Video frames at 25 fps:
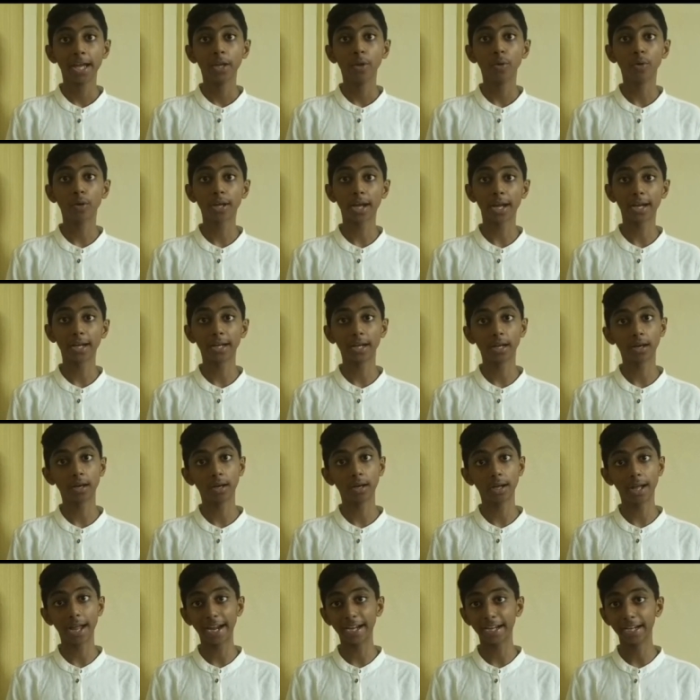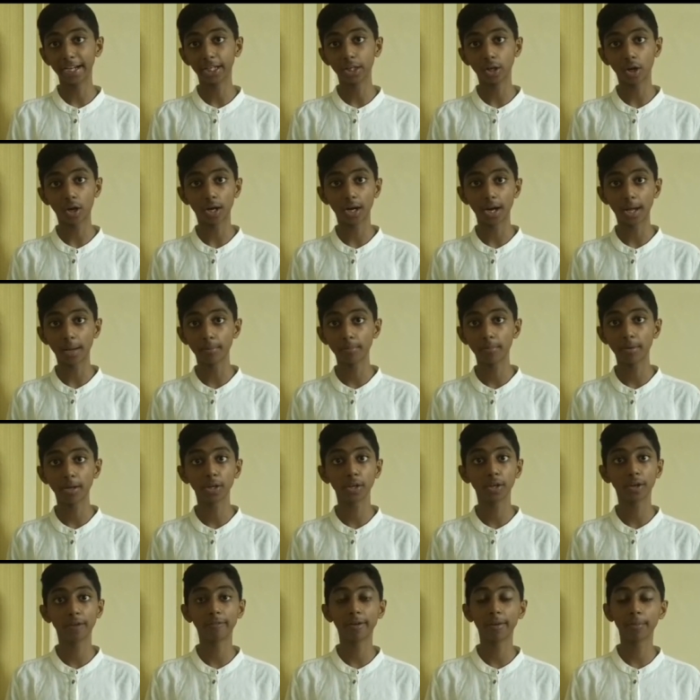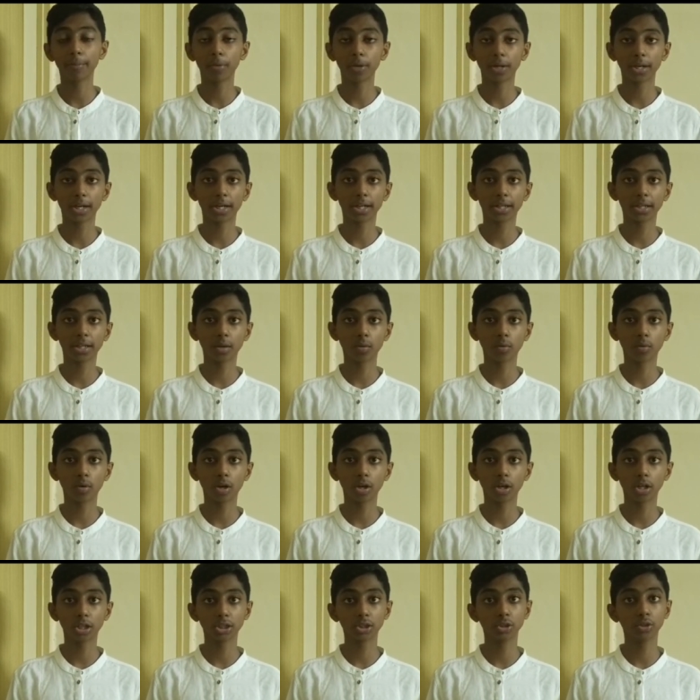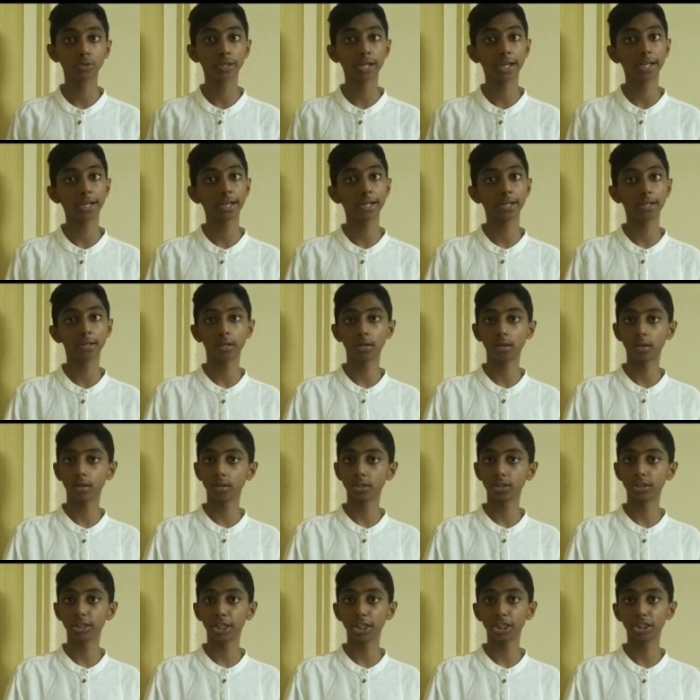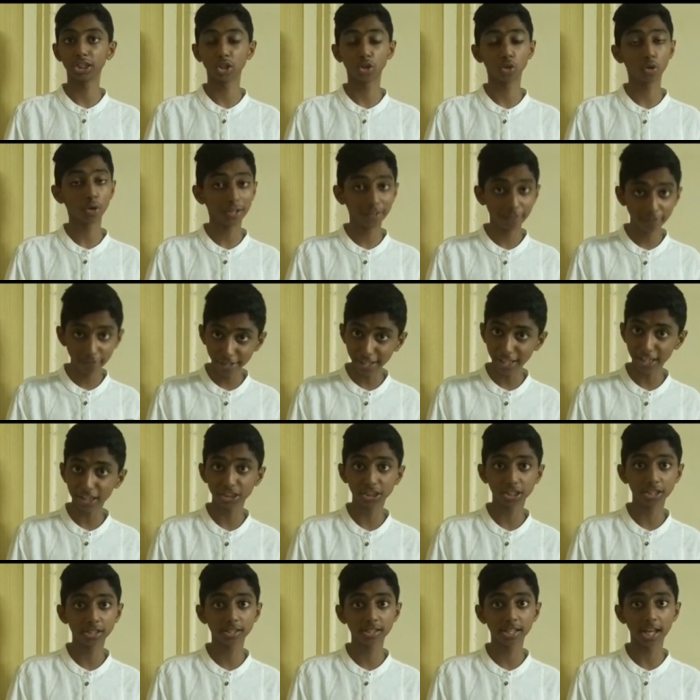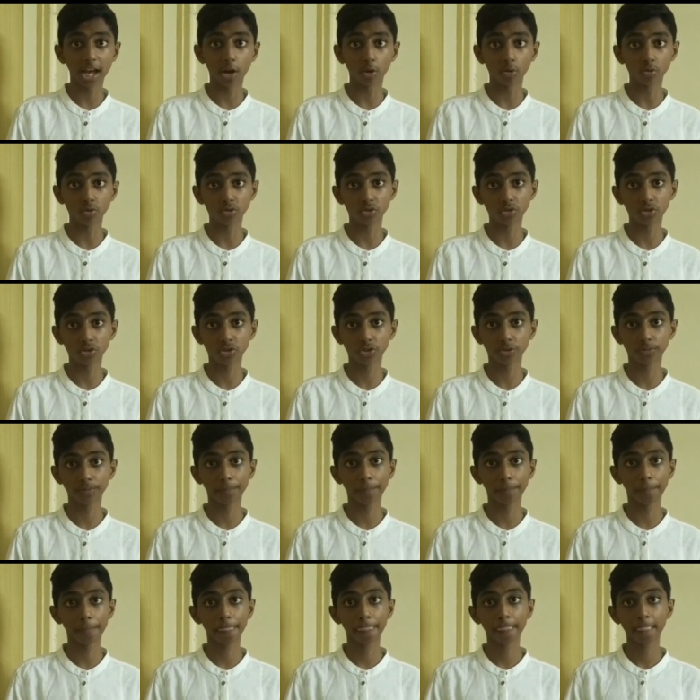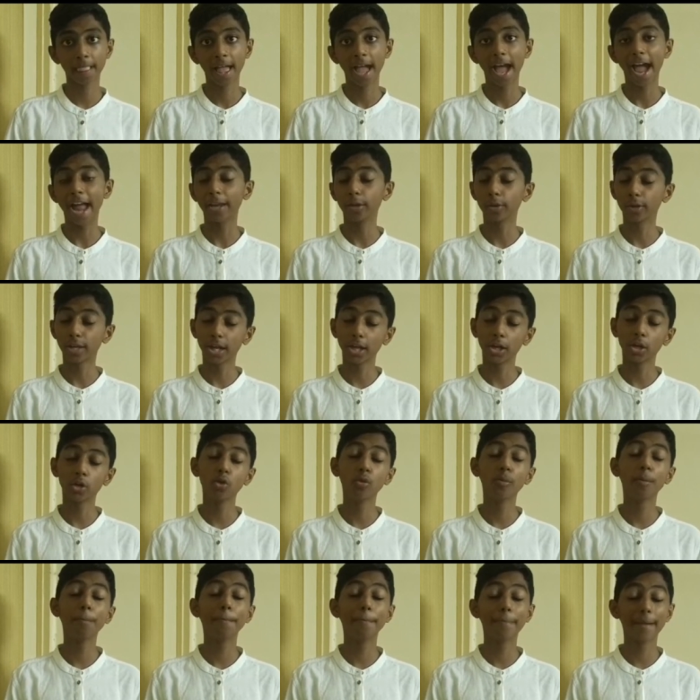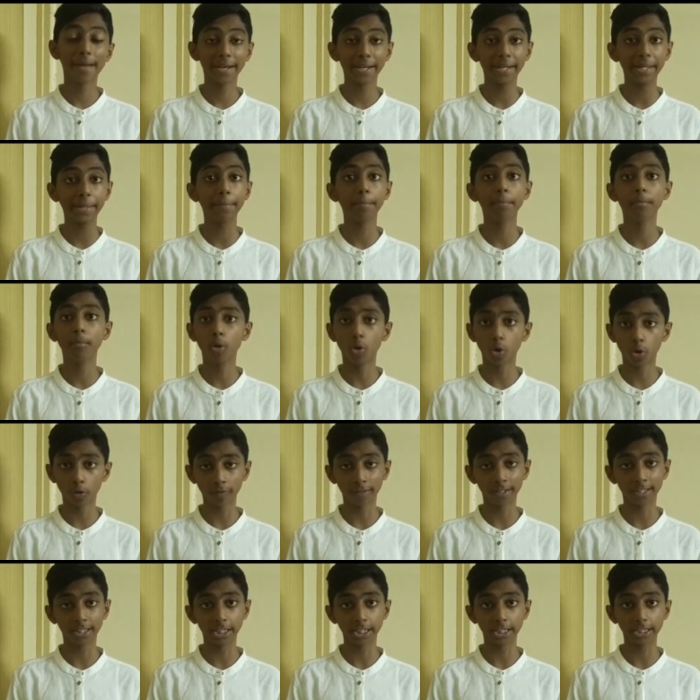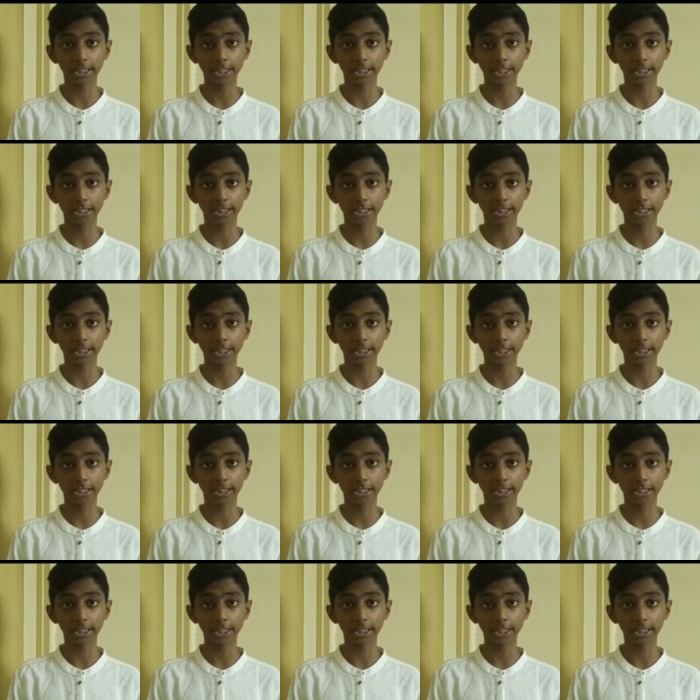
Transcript: You can edit your number you have inputted in the watch, you can change your notification sounds, and you can do many more with